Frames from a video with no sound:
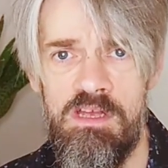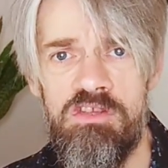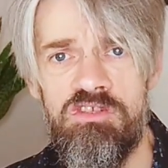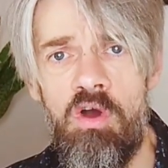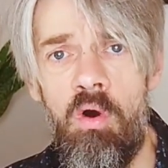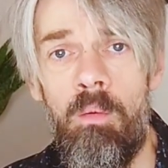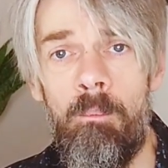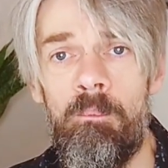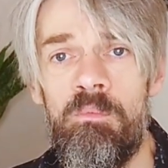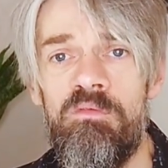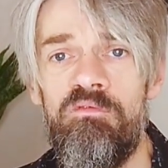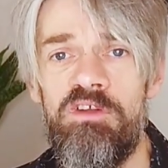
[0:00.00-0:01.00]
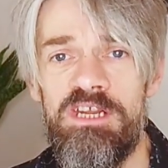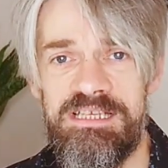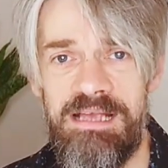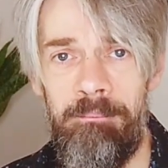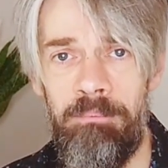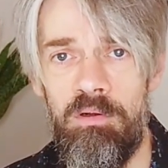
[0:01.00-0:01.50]
So, for
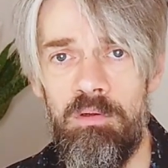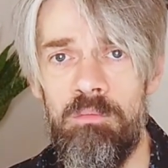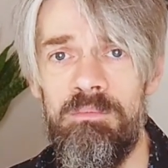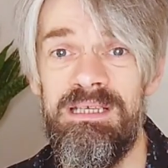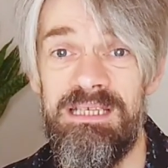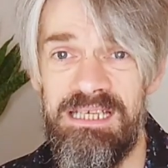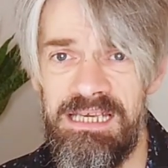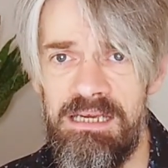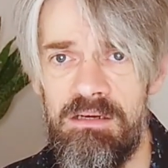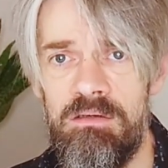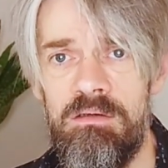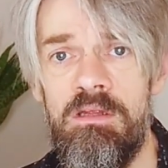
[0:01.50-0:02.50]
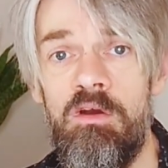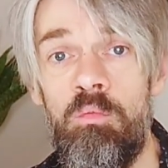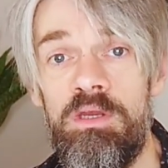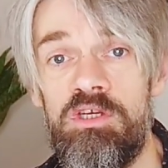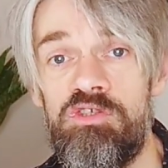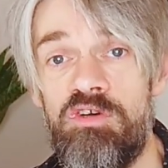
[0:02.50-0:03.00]
example, here we
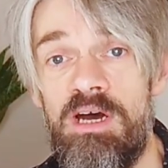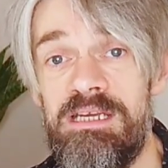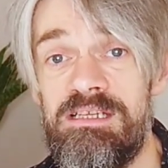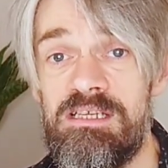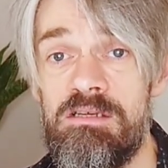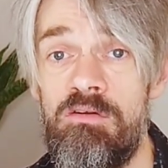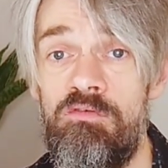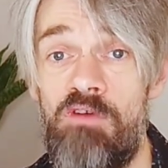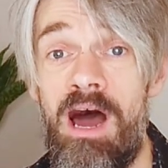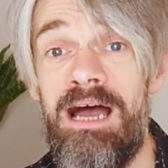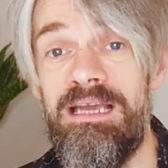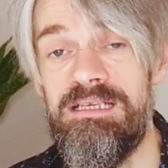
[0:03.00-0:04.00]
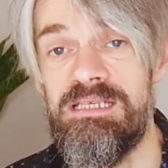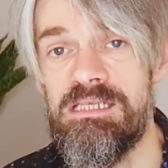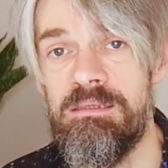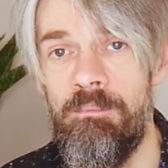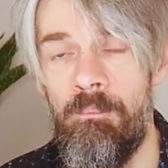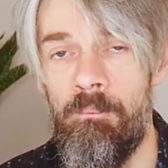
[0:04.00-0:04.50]
could write
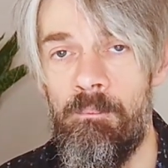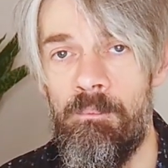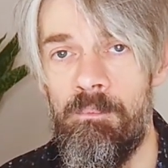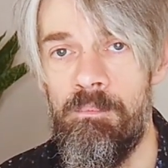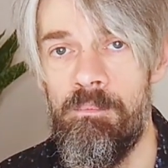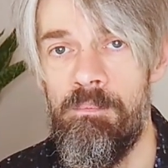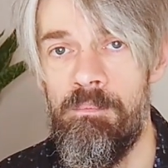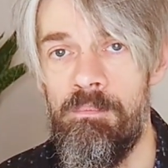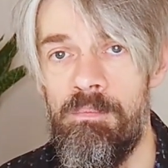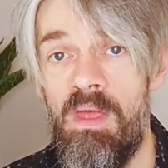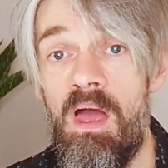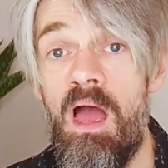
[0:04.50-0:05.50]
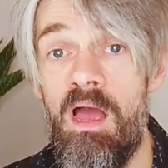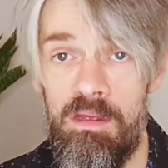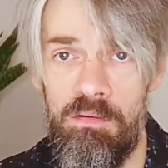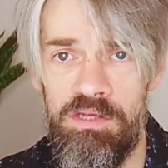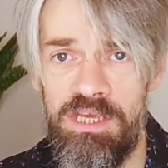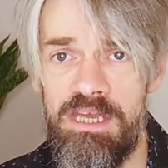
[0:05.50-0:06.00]
rise.
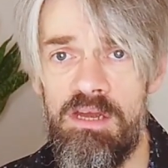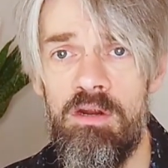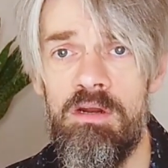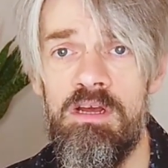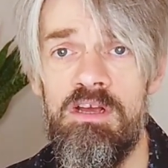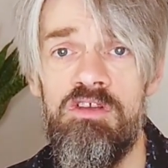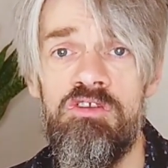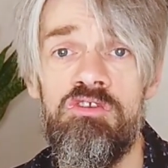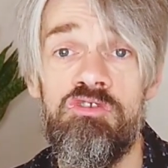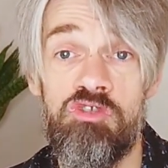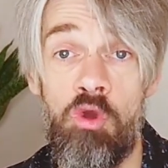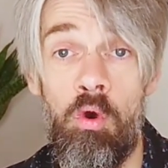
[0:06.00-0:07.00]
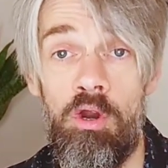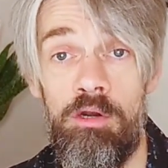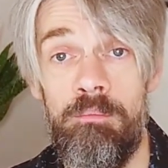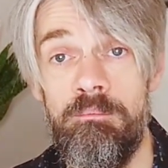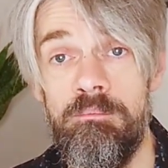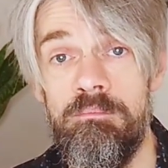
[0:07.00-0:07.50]
Here, soar.
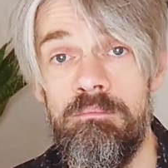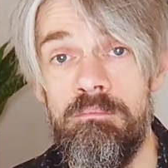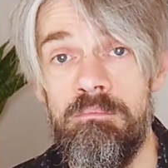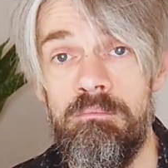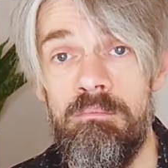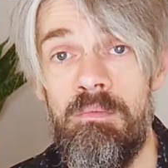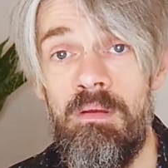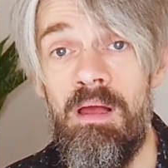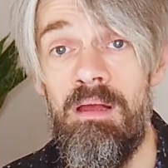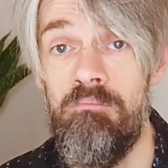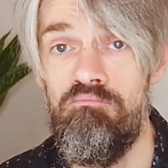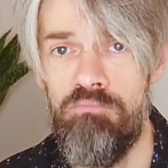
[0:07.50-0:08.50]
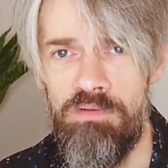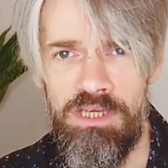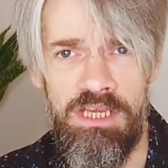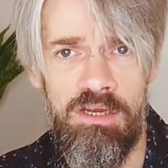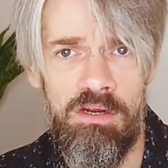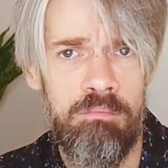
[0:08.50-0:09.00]

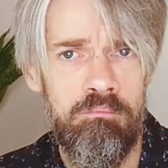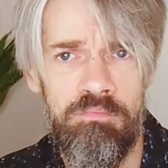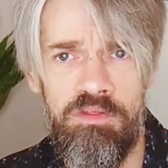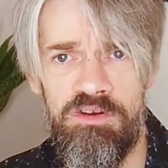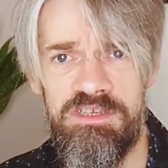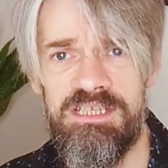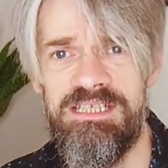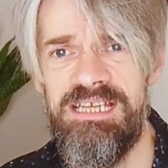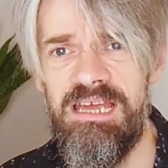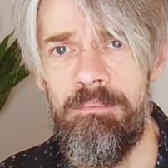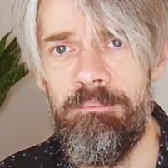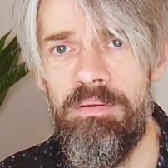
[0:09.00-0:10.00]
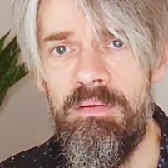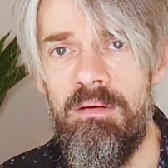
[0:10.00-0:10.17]
Here, there's a dip.